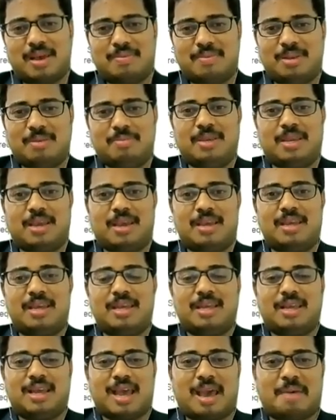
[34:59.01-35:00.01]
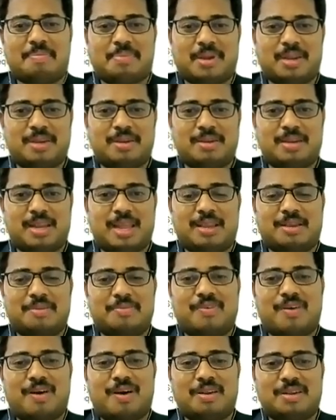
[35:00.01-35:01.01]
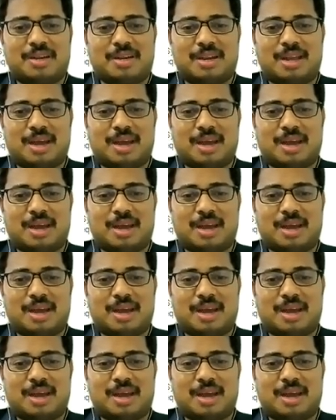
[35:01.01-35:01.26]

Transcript: will be happened like a fault and